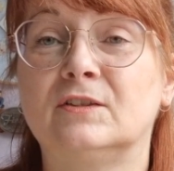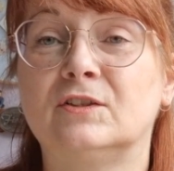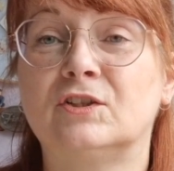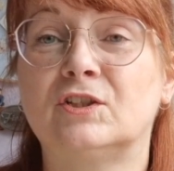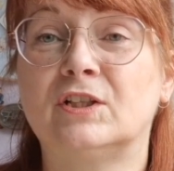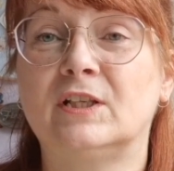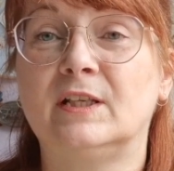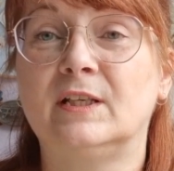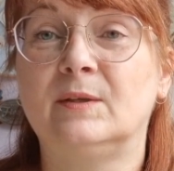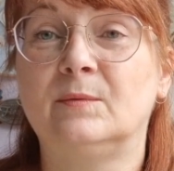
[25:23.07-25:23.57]

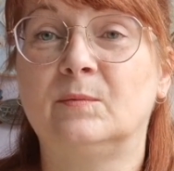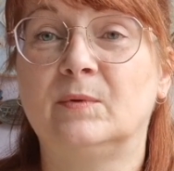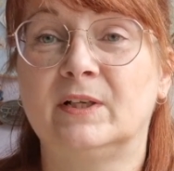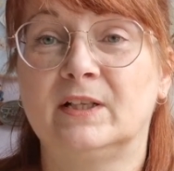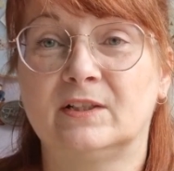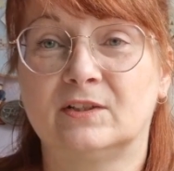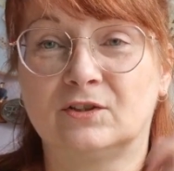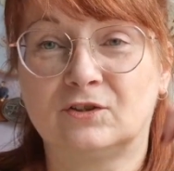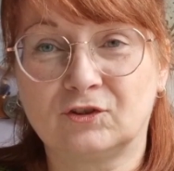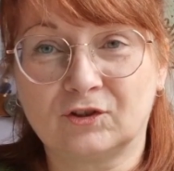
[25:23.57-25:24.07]
she
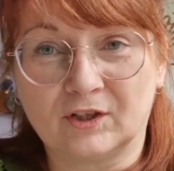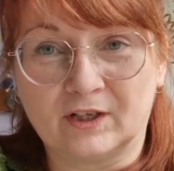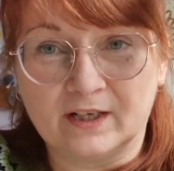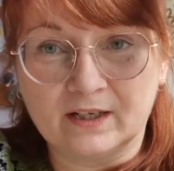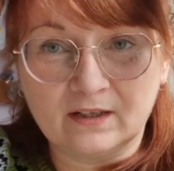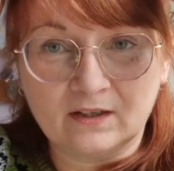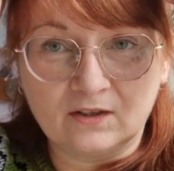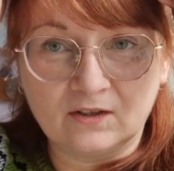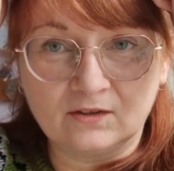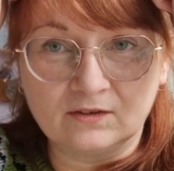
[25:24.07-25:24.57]
went to
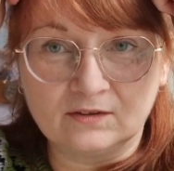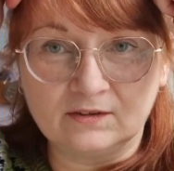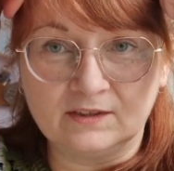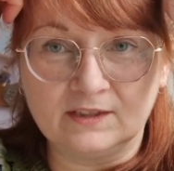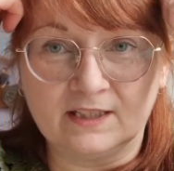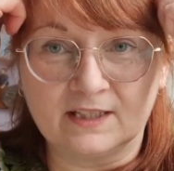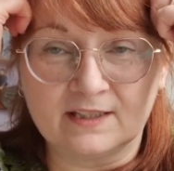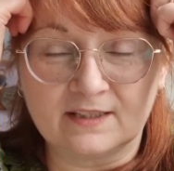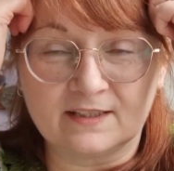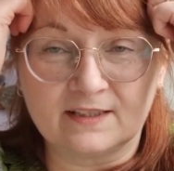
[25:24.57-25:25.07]
try it on
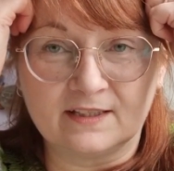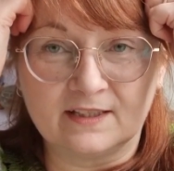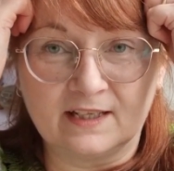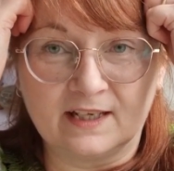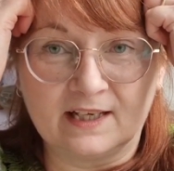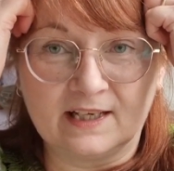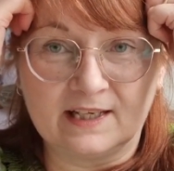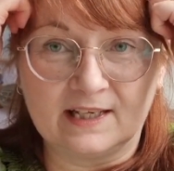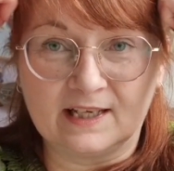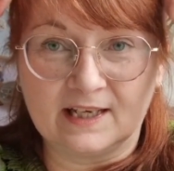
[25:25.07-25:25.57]

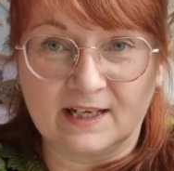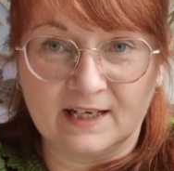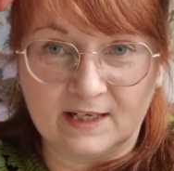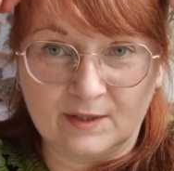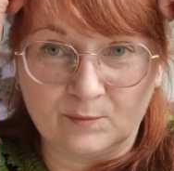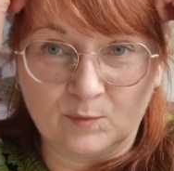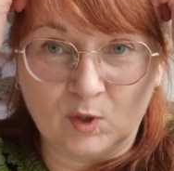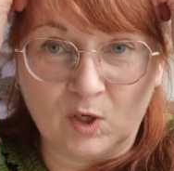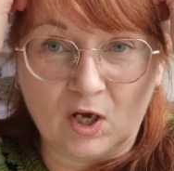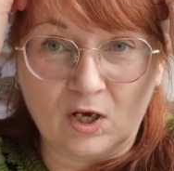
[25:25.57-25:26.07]
yesterday and
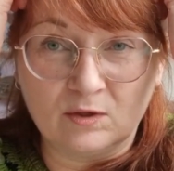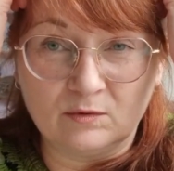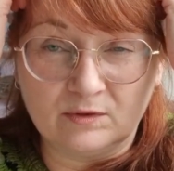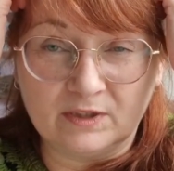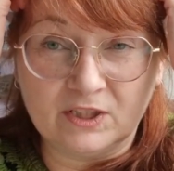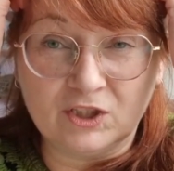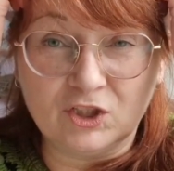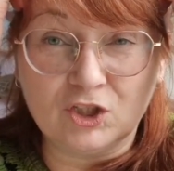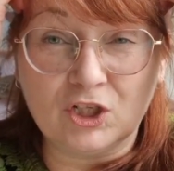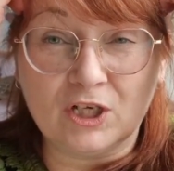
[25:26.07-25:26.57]
it will
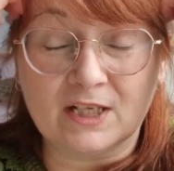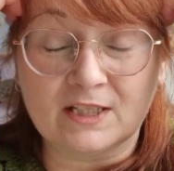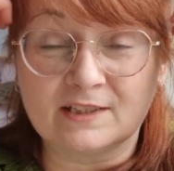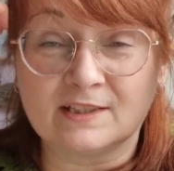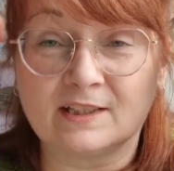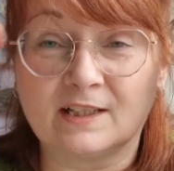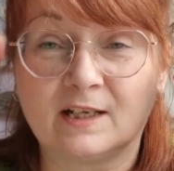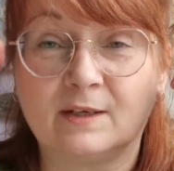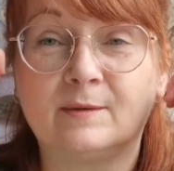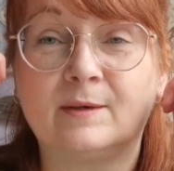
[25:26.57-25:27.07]
only
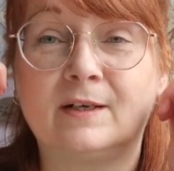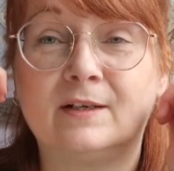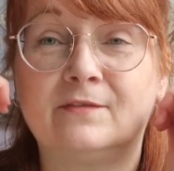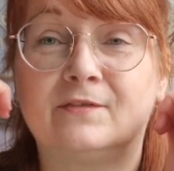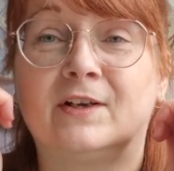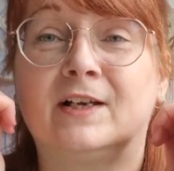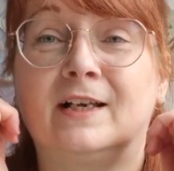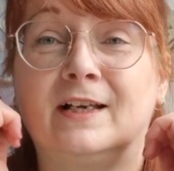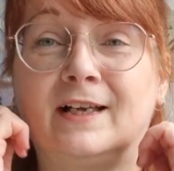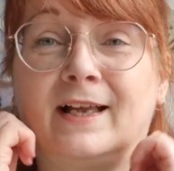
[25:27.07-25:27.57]
just go
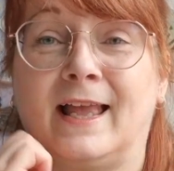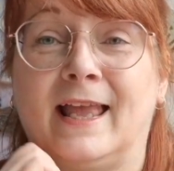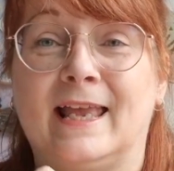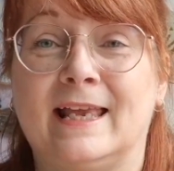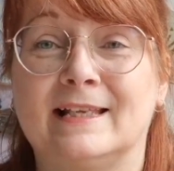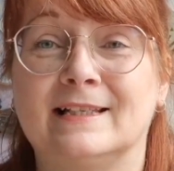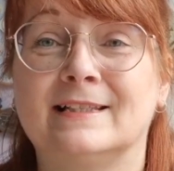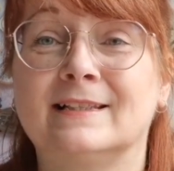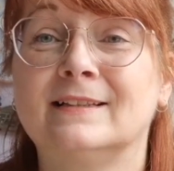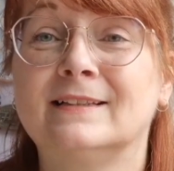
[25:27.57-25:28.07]
over her
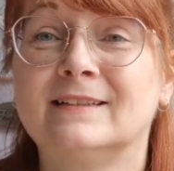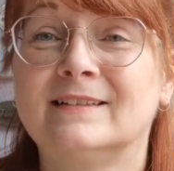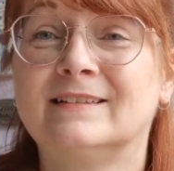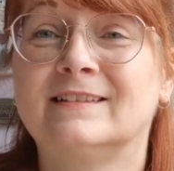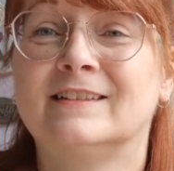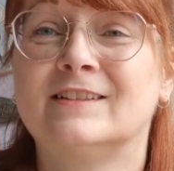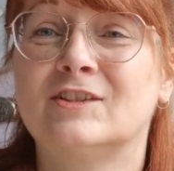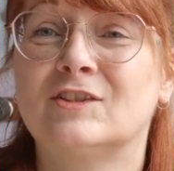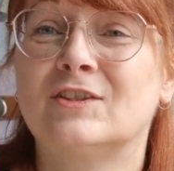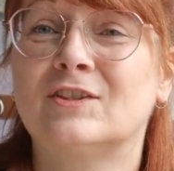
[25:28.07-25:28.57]
head.
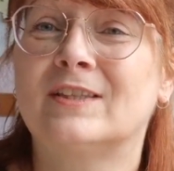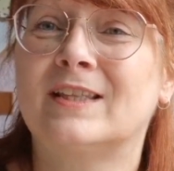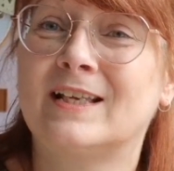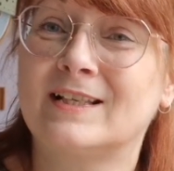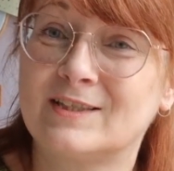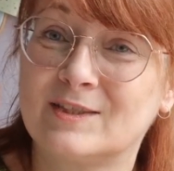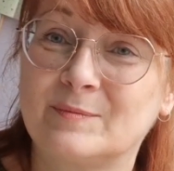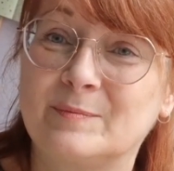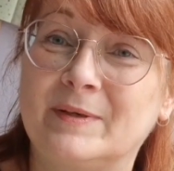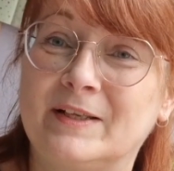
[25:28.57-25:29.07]
So
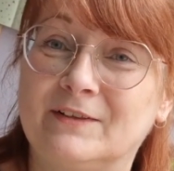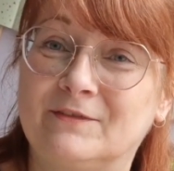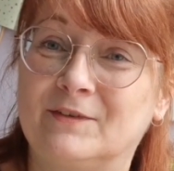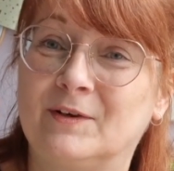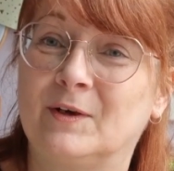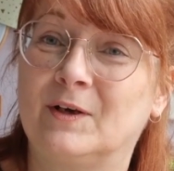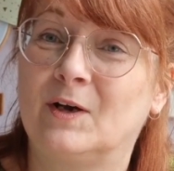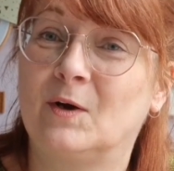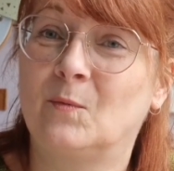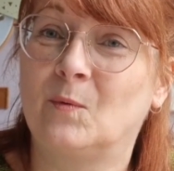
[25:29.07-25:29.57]
that's a bit of
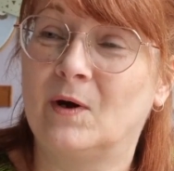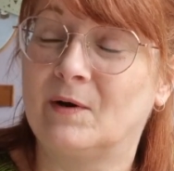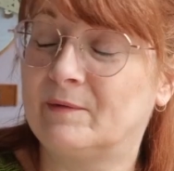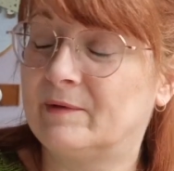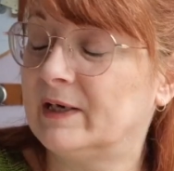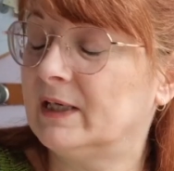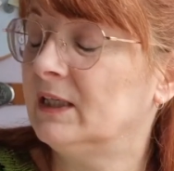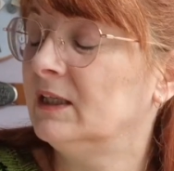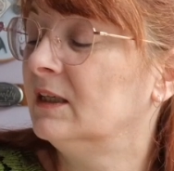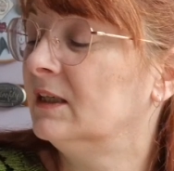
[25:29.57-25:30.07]
a
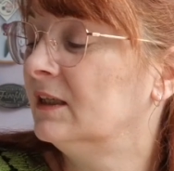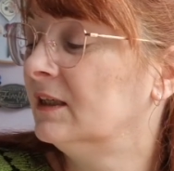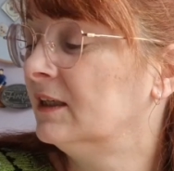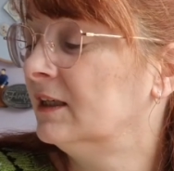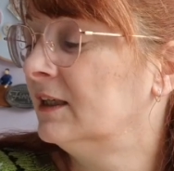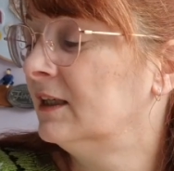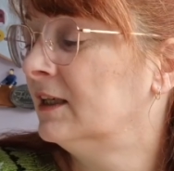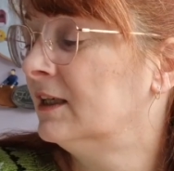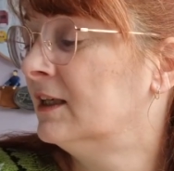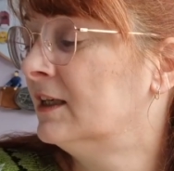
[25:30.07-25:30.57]
worry.
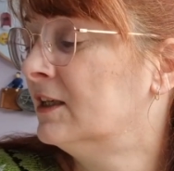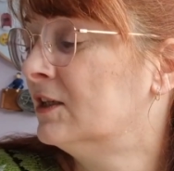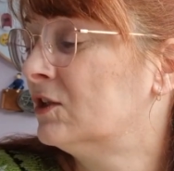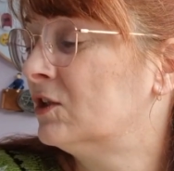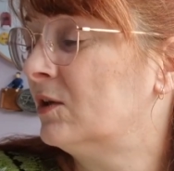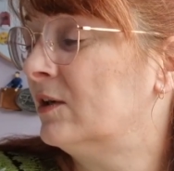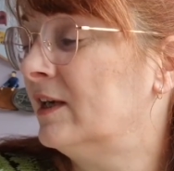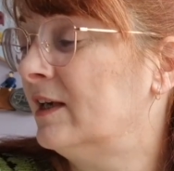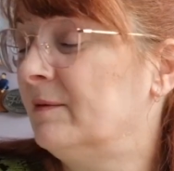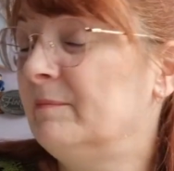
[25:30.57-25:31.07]

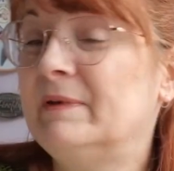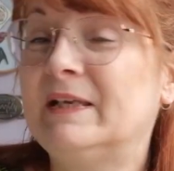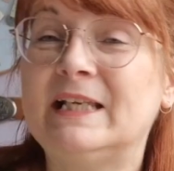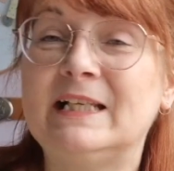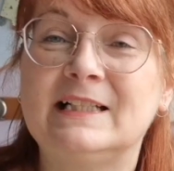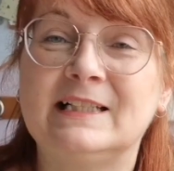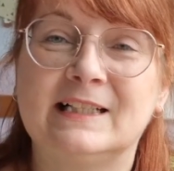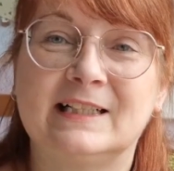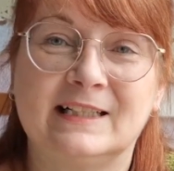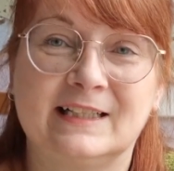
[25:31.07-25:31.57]
So I
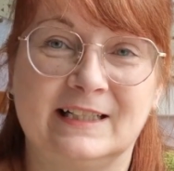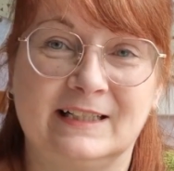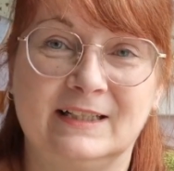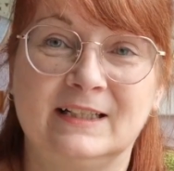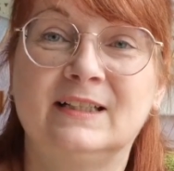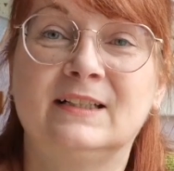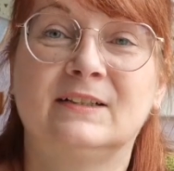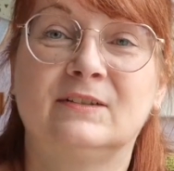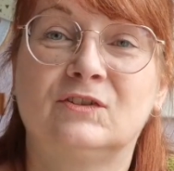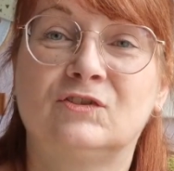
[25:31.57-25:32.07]

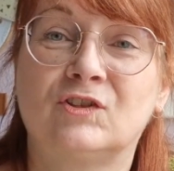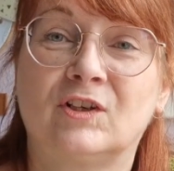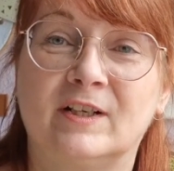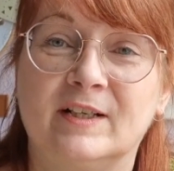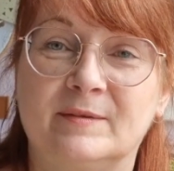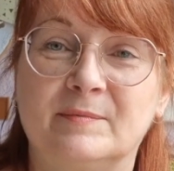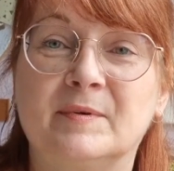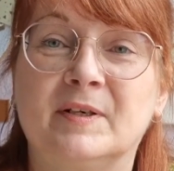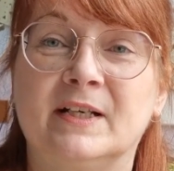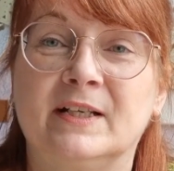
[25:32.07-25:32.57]
immediately
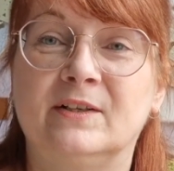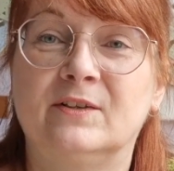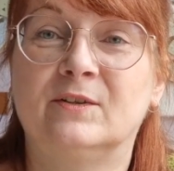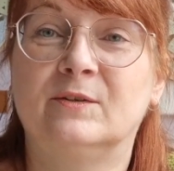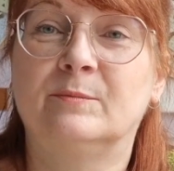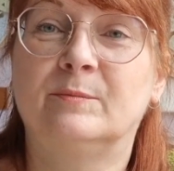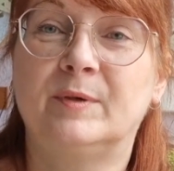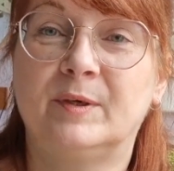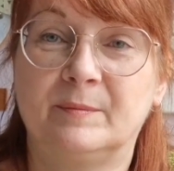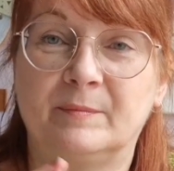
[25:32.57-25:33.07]
tried mine
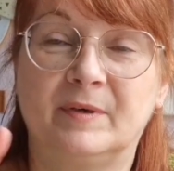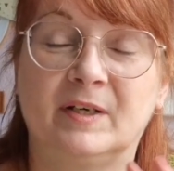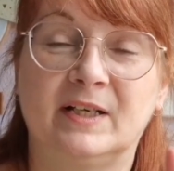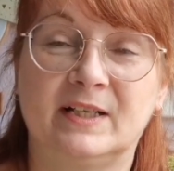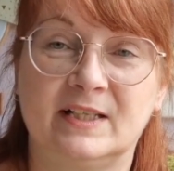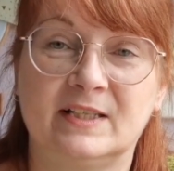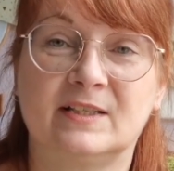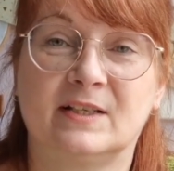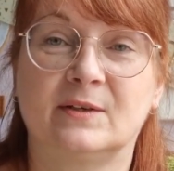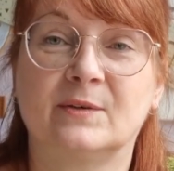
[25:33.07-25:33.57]
on, but
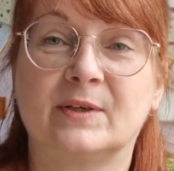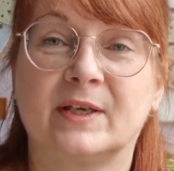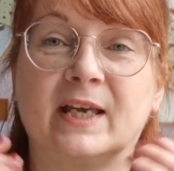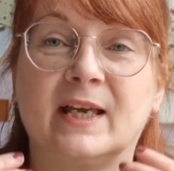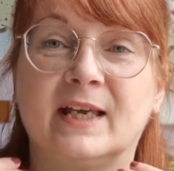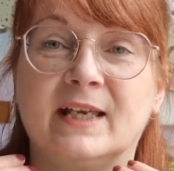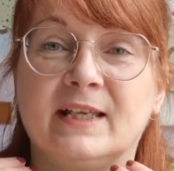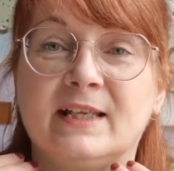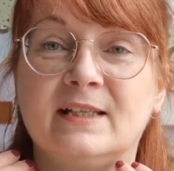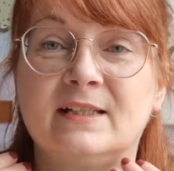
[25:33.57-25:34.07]
mine is
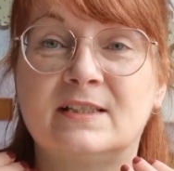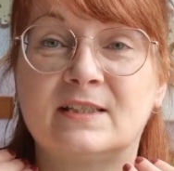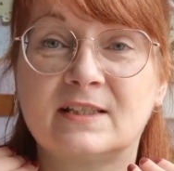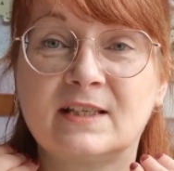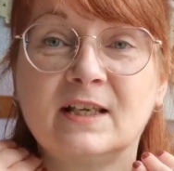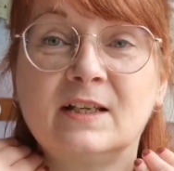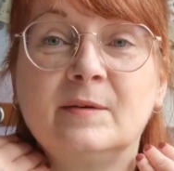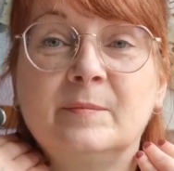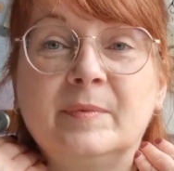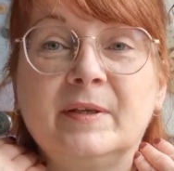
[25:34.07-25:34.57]
okay. It's
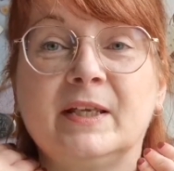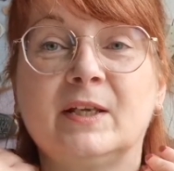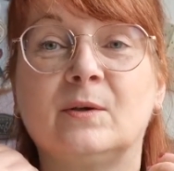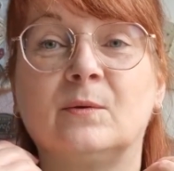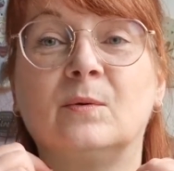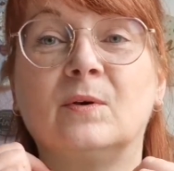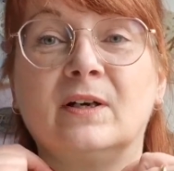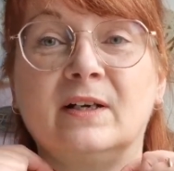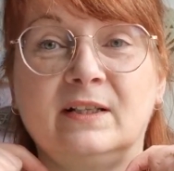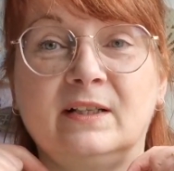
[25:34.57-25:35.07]
going to be
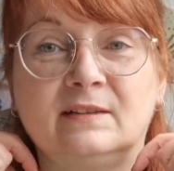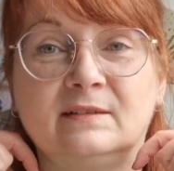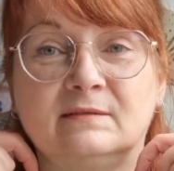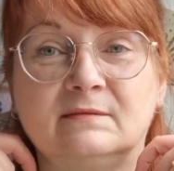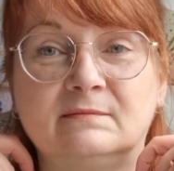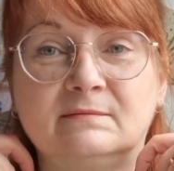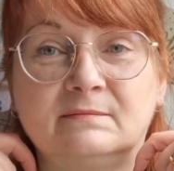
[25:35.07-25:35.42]
quite